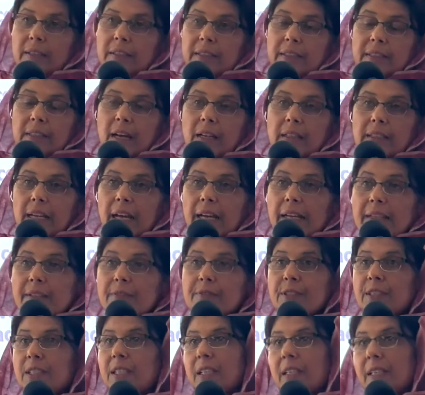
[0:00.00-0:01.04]
in our
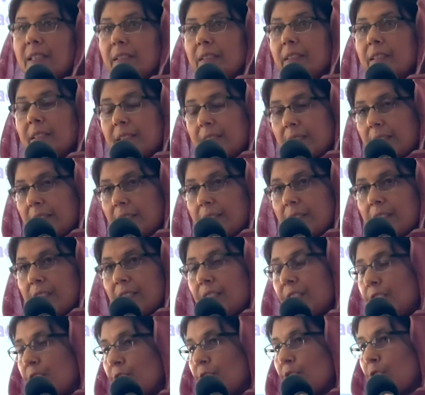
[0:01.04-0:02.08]
lives in
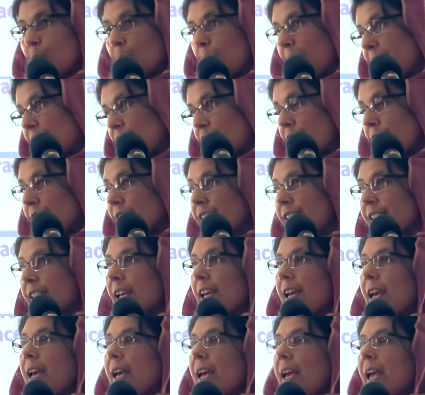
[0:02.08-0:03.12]
certain situations,
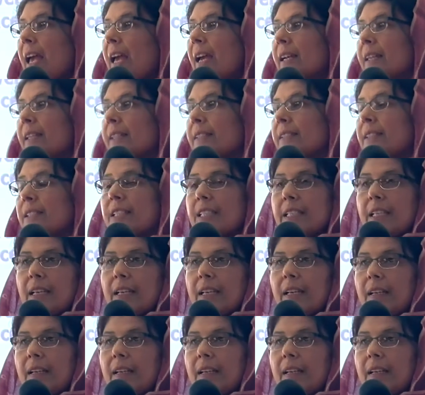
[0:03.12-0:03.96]
and